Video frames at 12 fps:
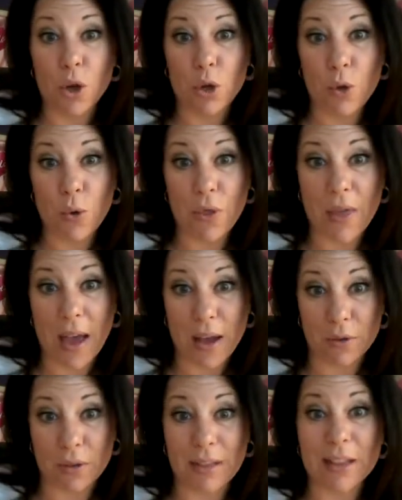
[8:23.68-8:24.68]
Two
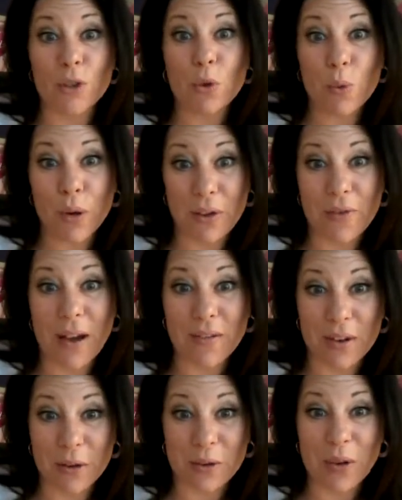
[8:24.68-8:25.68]
thousand. That's twenty five
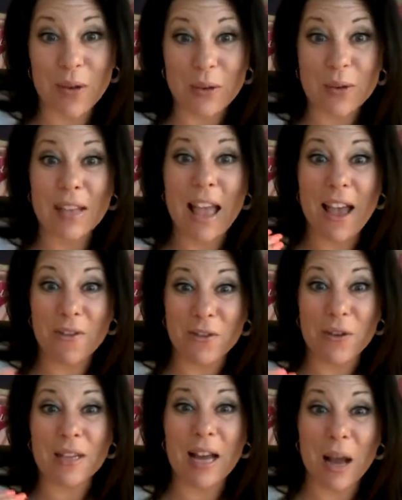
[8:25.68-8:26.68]
hundred dollars
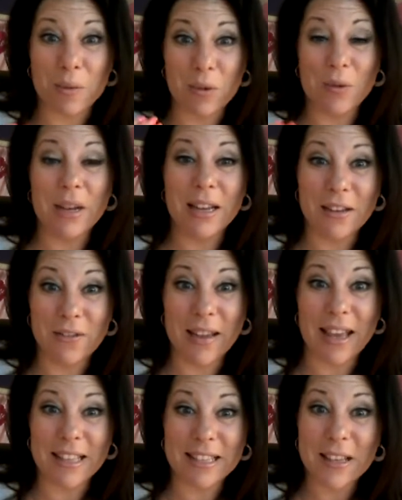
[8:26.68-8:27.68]
every time you
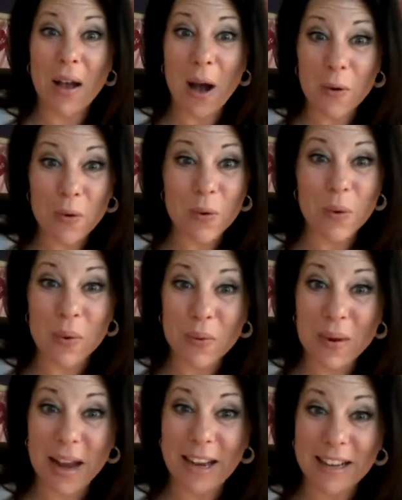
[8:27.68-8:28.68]
advance. So how cool,
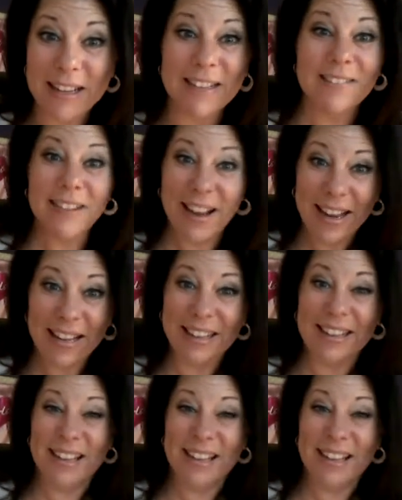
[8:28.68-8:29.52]
right? Right?